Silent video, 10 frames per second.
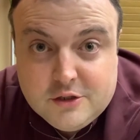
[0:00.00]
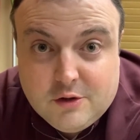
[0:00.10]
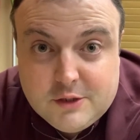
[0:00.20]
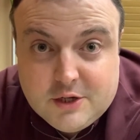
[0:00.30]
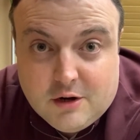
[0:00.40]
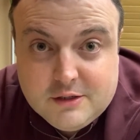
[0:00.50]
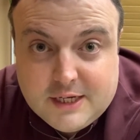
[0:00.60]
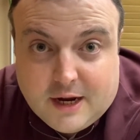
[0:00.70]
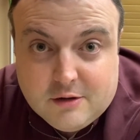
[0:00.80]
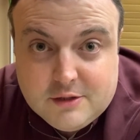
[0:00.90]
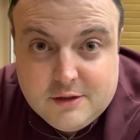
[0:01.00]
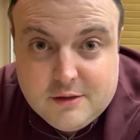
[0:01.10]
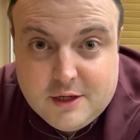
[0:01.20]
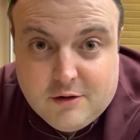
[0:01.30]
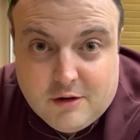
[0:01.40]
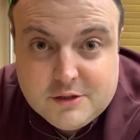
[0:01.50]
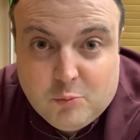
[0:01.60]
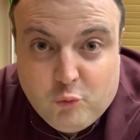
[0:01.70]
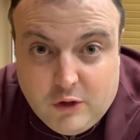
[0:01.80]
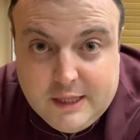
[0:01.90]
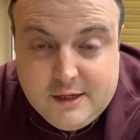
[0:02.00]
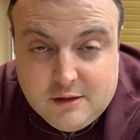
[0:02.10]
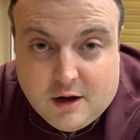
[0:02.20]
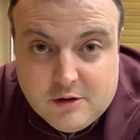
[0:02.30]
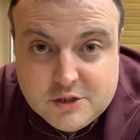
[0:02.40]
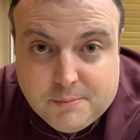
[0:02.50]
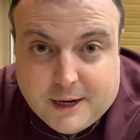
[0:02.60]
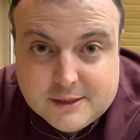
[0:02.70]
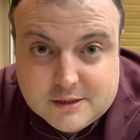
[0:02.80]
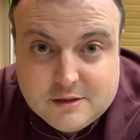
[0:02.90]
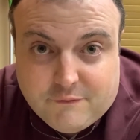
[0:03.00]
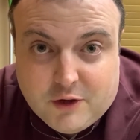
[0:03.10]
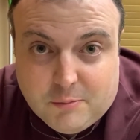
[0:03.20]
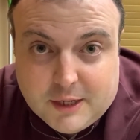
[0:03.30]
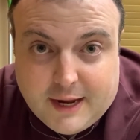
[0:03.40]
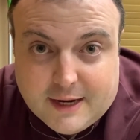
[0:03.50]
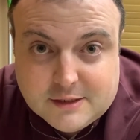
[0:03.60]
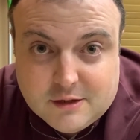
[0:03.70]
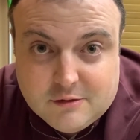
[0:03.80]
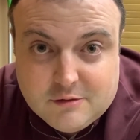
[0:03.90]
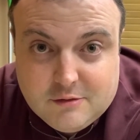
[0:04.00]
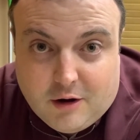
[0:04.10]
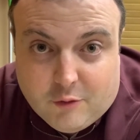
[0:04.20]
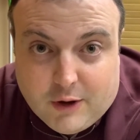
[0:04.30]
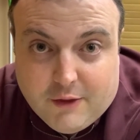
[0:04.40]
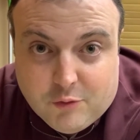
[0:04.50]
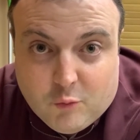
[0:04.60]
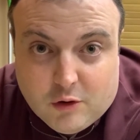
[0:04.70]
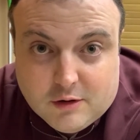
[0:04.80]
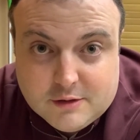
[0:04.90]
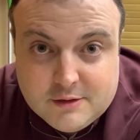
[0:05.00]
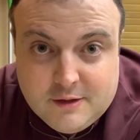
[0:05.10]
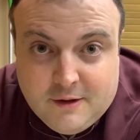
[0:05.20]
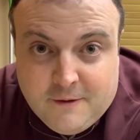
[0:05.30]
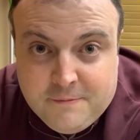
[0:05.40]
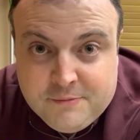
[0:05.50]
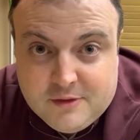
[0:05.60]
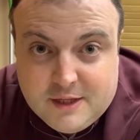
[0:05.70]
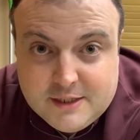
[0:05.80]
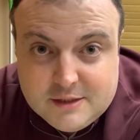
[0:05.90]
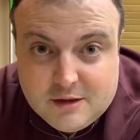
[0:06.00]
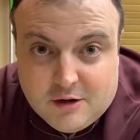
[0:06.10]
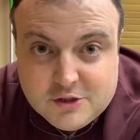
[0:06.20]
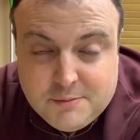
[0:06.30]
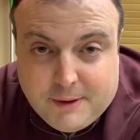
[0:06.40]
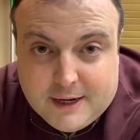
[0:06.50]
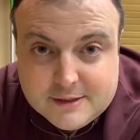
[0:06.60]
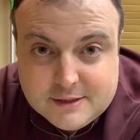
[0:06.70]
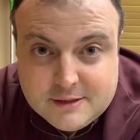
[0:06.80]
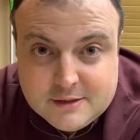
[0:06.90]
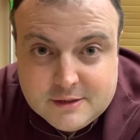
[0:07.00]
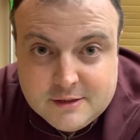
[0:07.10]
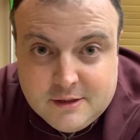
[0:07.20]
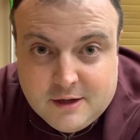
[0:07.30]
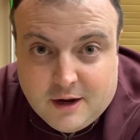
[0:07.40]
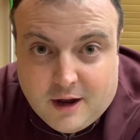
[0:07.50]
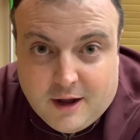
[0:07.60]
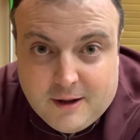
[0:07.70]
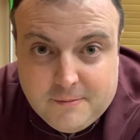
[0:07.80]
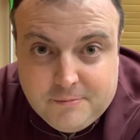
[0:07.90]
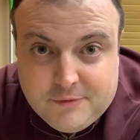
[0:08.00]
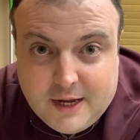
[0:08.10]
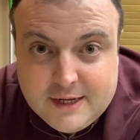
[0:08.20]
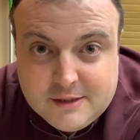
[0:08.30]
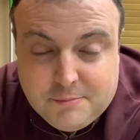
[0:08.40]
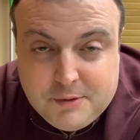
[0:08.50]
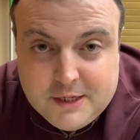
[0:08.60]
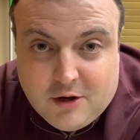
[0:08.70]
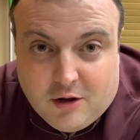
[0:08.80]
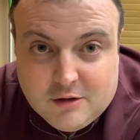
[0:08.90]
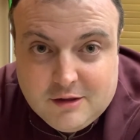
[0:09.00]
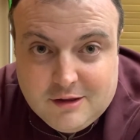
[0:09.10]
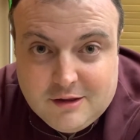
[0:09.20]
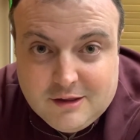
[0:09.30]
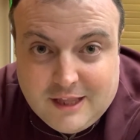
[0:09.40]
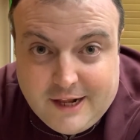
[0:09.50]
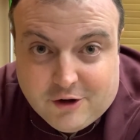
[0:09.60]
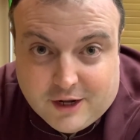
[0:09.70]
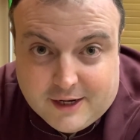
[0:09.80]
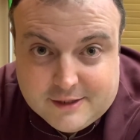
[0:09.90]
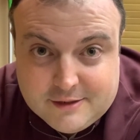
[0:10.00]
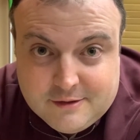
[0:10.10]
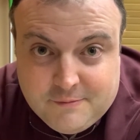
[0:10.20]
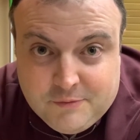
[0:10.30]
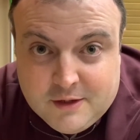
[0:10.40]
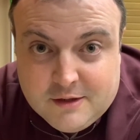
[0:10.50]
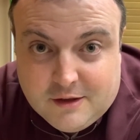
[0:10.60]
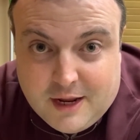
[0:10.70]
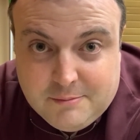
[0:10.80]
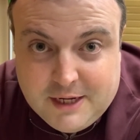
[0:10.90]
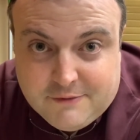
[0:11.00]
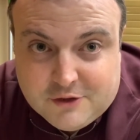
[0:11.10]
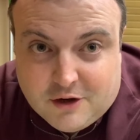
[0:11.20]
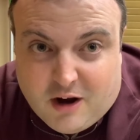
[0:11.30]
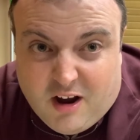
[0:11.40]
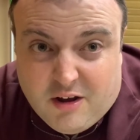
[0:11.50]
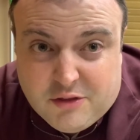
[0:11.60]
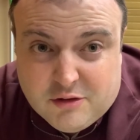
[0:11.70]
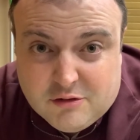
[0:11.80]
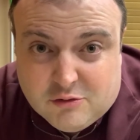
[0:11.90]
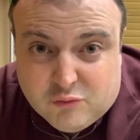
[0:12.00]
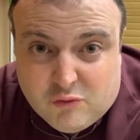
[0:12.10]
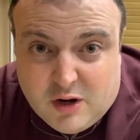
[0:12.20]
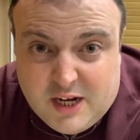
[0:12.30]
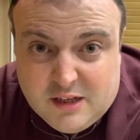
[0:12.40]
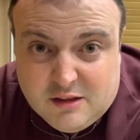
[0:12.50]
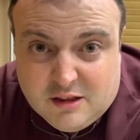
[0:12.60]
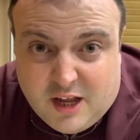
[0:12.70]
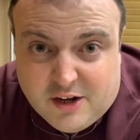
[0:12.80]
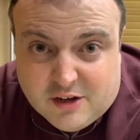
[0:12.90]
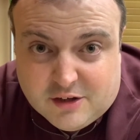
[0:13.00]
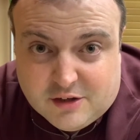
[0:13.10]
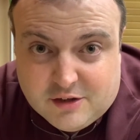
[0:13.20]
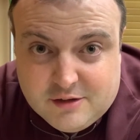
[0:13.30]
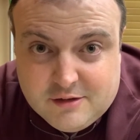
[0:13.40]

So it turns out there are some really large deposits of humic acid around the world. These large deposits, they end up being called Leonardite, named after Arthur Gray Leonard,